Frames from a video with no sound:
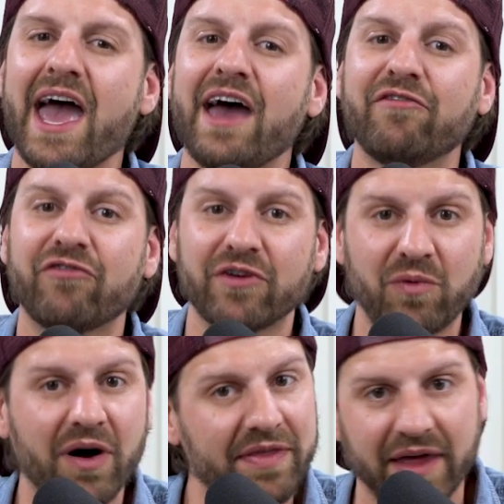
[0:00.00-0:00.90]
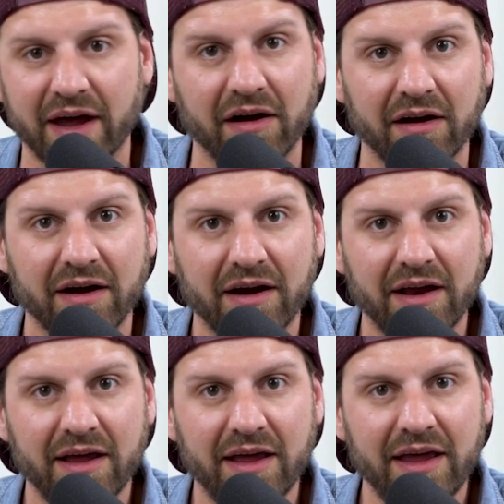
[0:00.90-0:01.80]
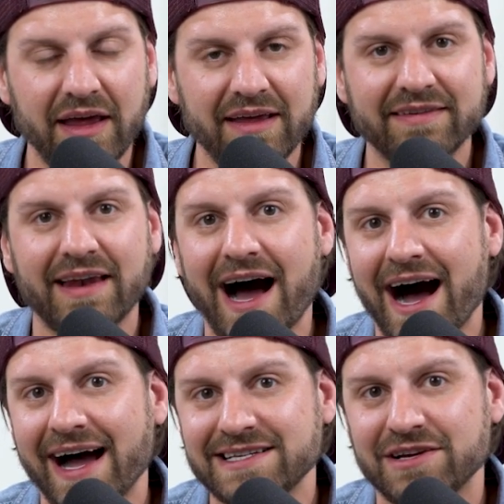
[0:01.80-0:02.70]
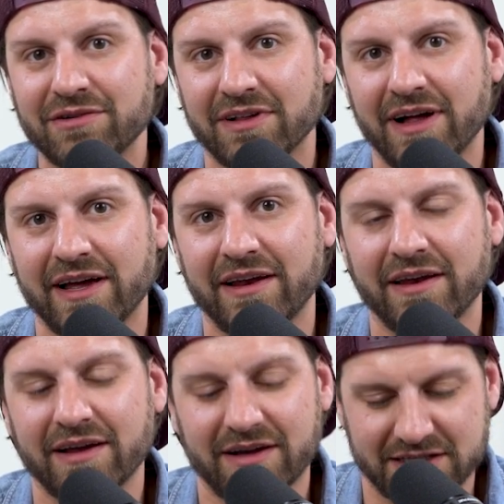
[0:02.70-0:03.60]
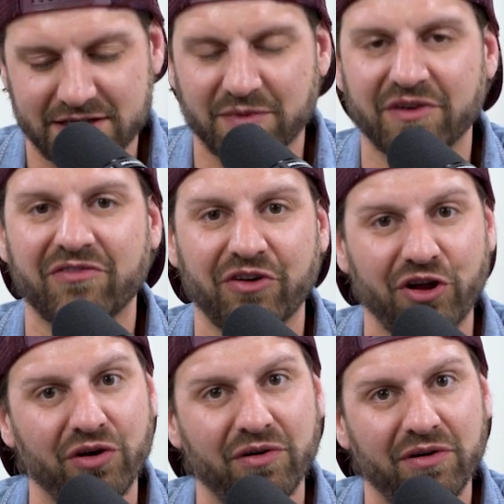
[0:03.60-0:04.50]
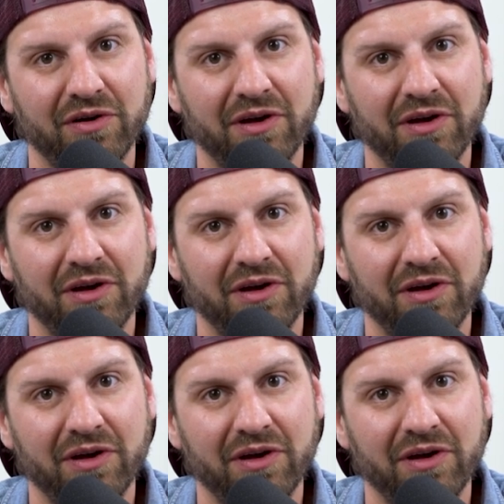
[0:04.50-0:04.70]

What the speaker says: everyone there is an ideal client customer for you.